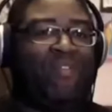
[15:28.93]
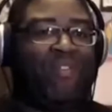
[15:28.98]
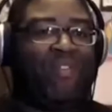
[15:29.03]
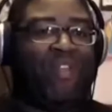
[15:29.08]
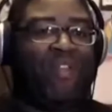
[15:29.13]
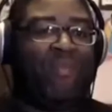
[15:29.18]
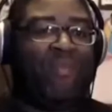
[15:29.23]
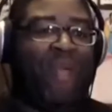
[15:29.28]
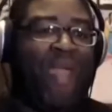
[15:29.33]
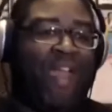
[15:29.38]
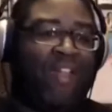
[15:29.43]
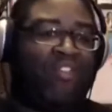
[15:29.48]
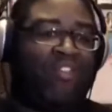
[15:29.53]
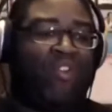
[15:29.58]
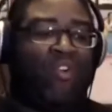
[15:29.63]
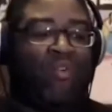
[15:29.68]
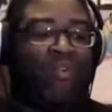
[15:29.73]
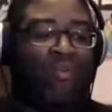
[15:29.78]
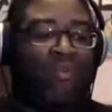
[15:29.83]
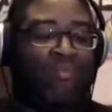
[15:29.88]
that are
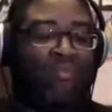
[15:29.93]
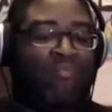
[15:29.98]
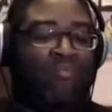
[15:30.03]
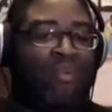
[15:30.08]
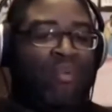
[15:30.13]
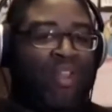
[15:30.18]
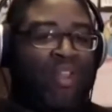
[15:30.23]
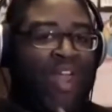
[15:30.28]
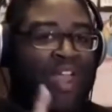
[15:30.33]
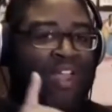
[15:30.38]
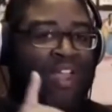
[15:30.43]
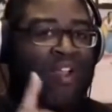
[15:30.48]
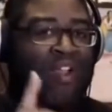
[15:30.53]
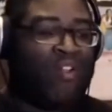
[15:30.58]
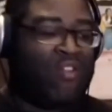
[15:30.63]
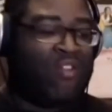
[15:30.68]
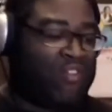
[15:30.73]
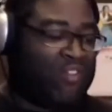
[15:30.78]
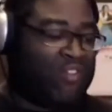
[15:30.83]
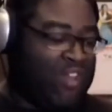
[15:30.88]
magical but not
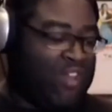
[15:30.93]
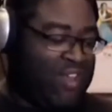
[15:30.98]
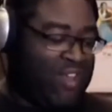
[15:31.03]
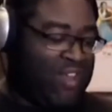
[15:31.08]
cursed.